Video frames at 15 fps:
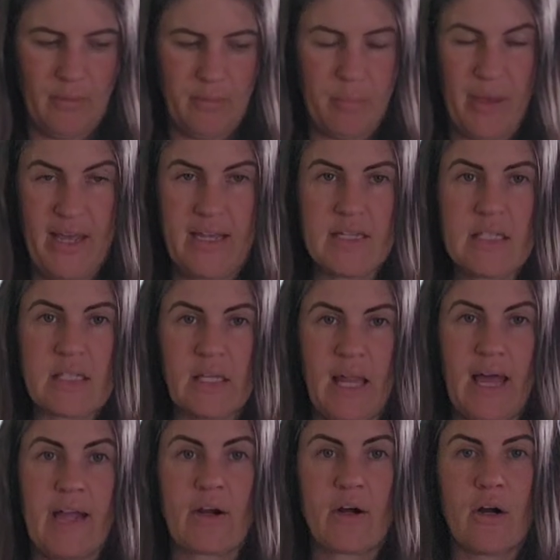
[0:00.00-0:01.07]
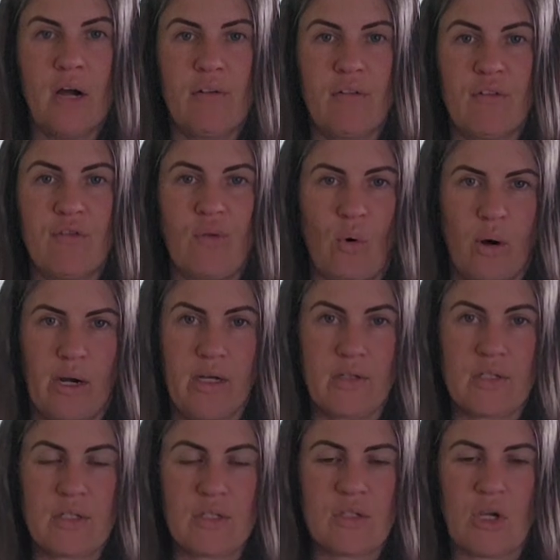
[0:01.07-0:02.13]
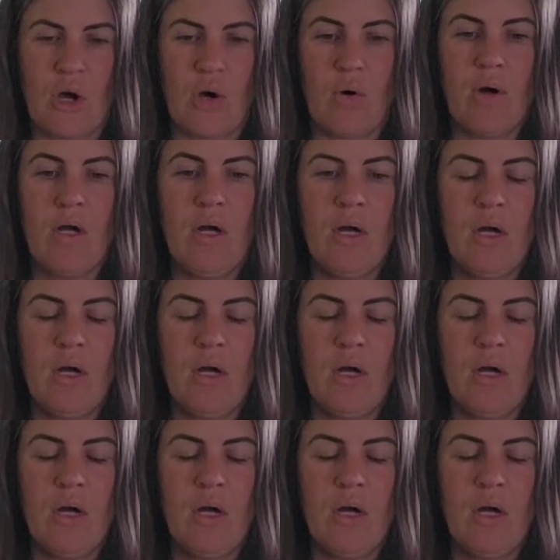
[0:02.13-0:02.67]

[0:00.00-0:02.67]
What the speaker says: base layer of a forest. So